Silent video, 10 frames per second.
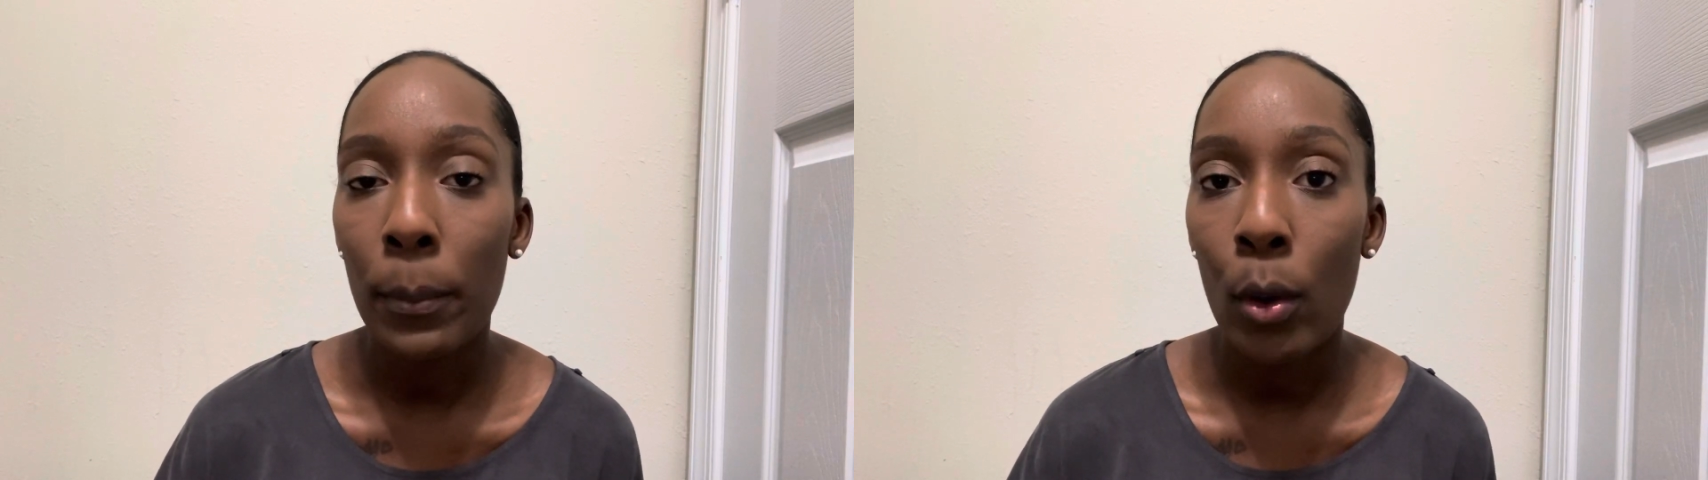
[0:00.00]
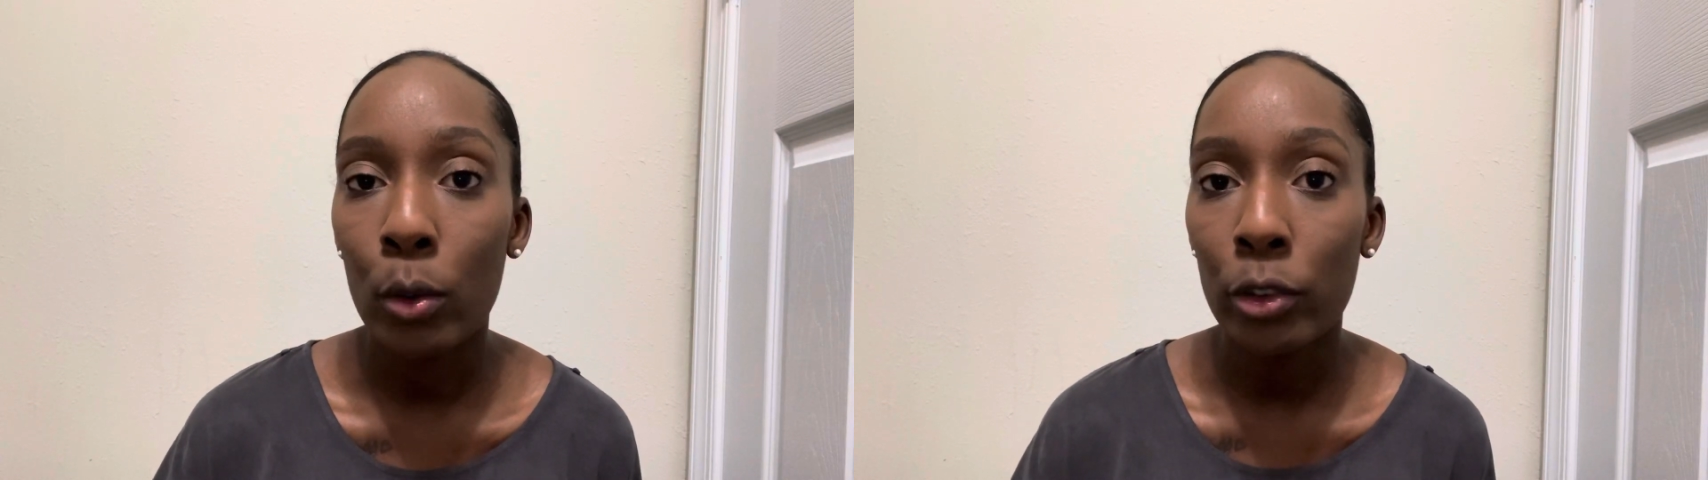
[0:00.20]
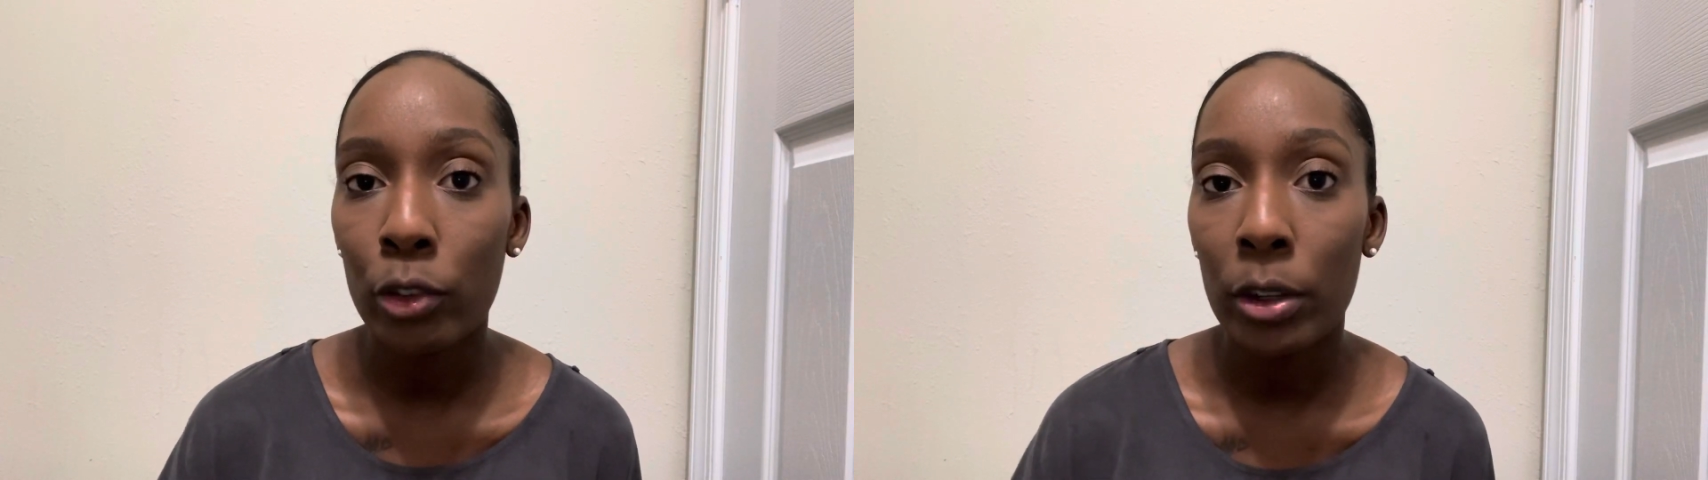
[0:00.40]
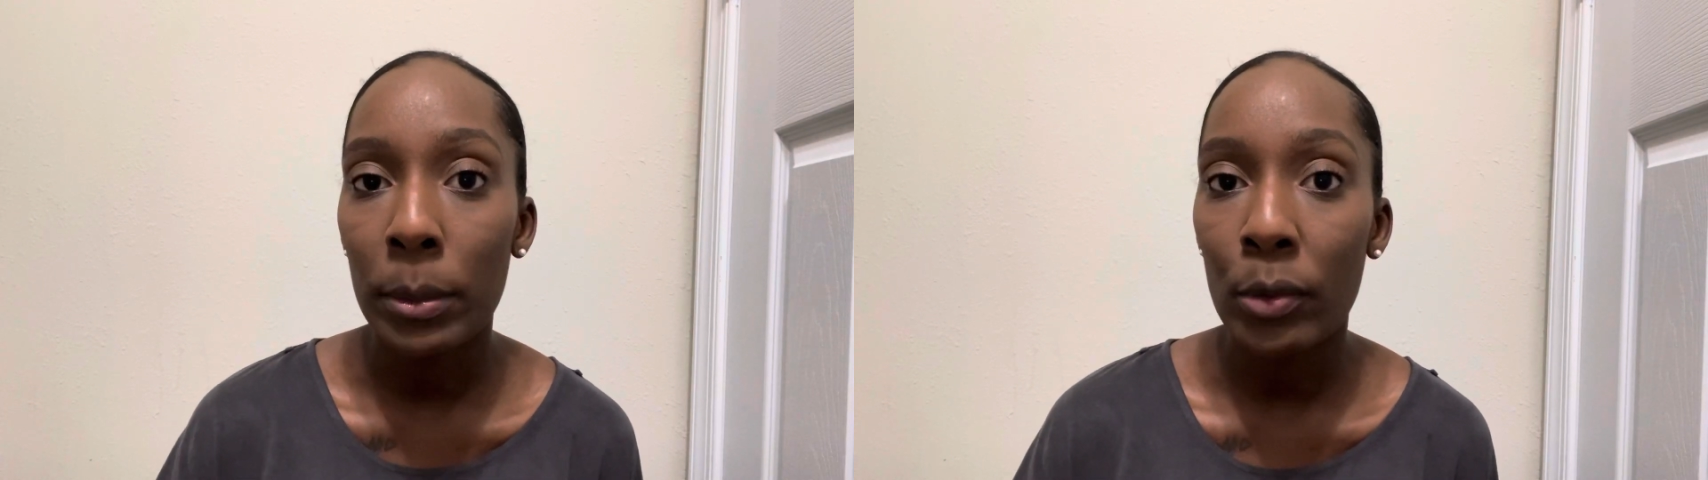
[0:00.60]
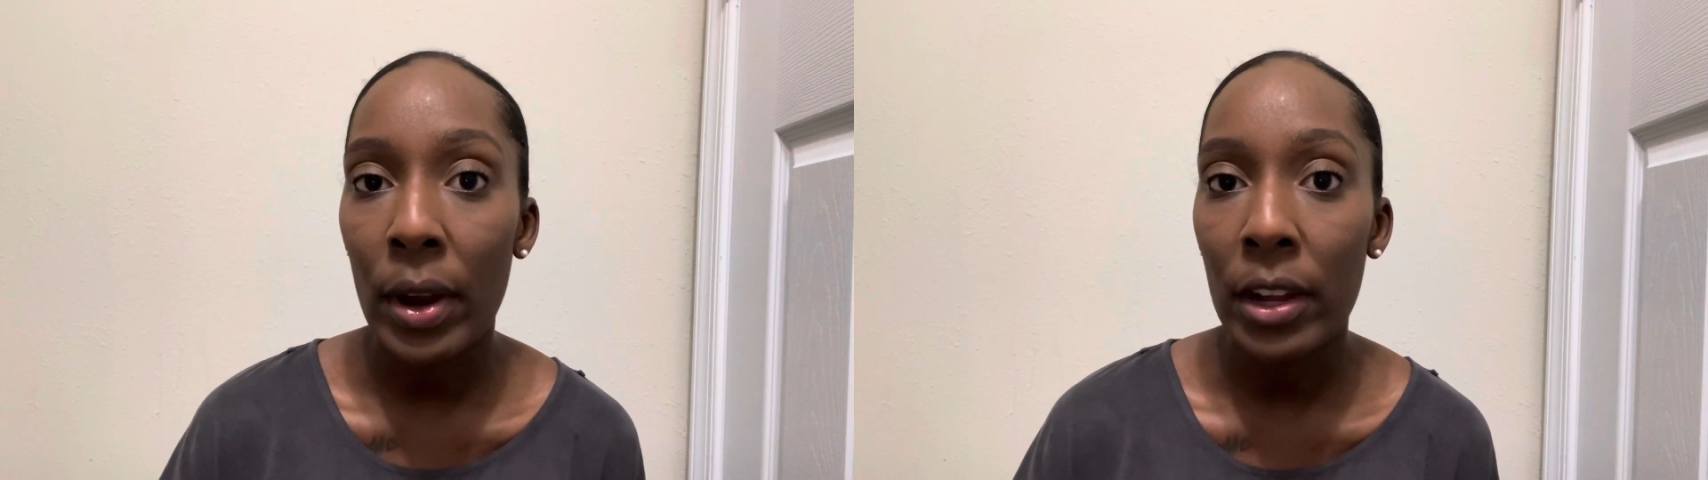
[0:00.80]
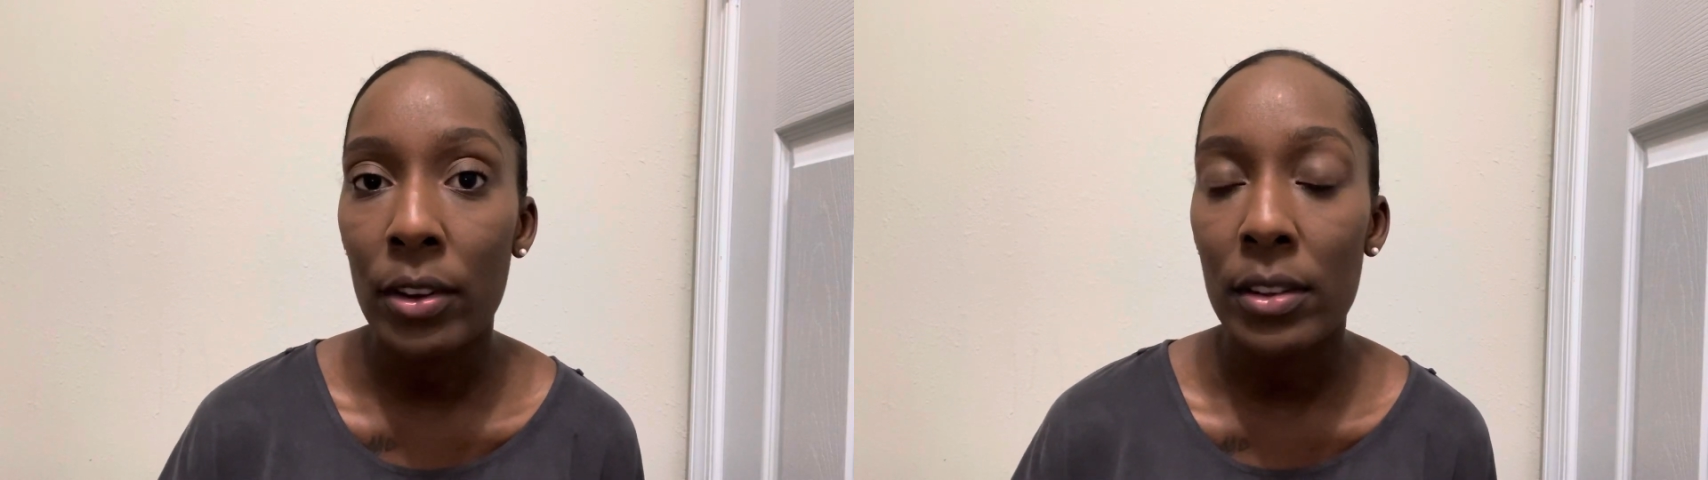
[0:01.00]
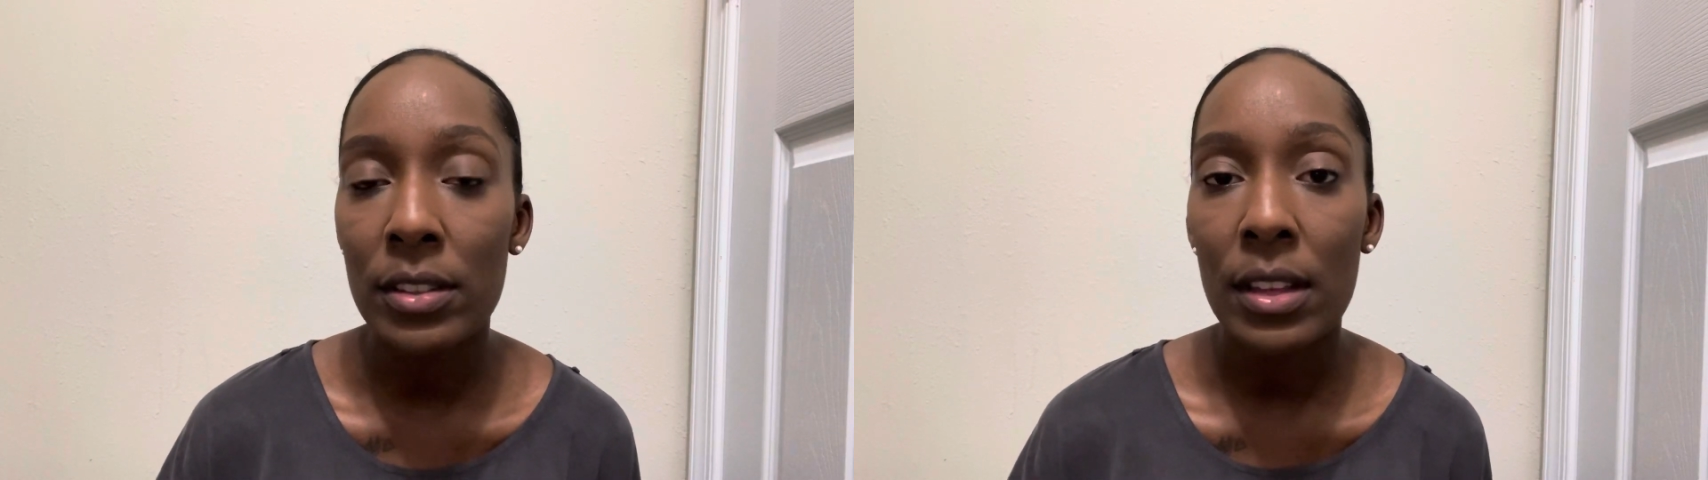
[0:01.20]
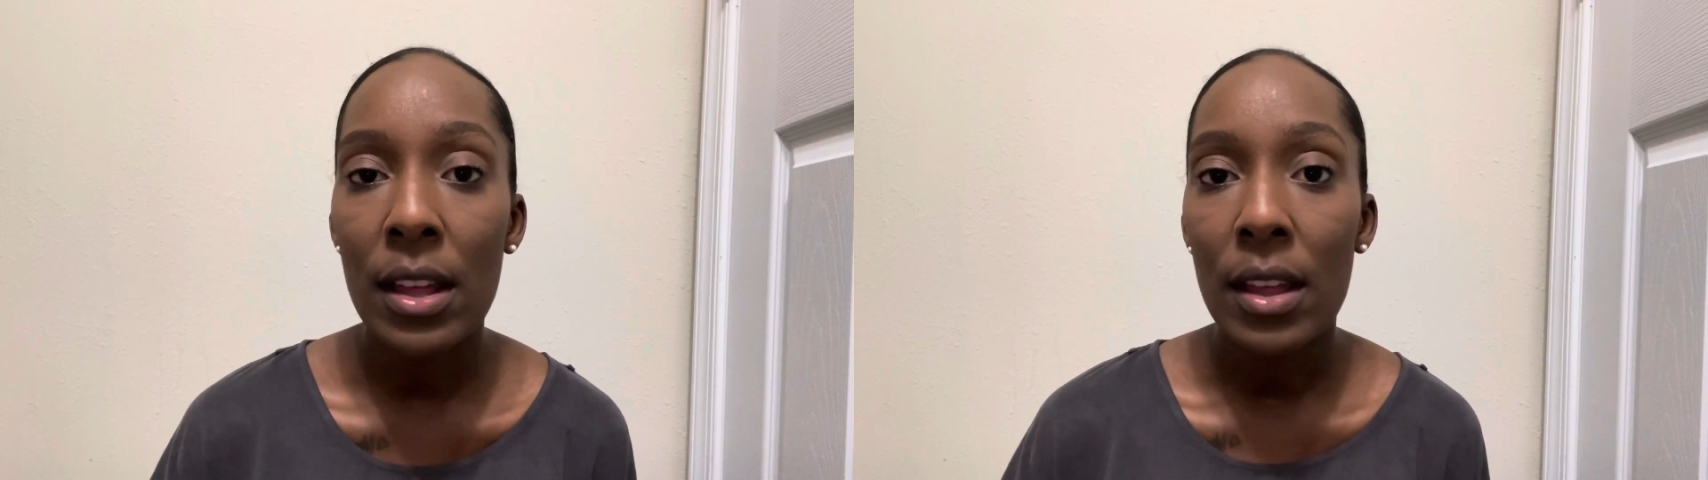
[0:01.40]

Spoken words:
post-treatment records